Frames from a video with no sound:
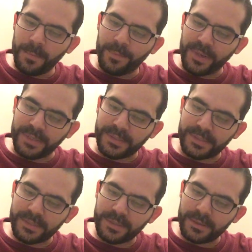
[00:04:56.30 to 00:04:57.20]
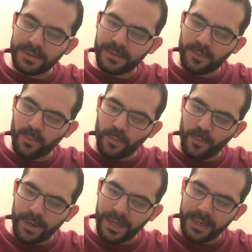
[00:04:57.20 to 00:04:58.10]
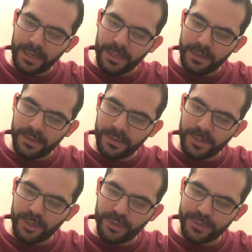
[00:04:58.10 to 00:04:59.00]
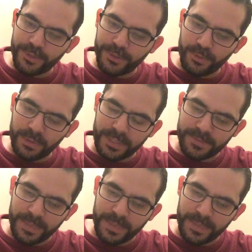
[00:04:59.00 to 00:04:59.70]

But when your to-do list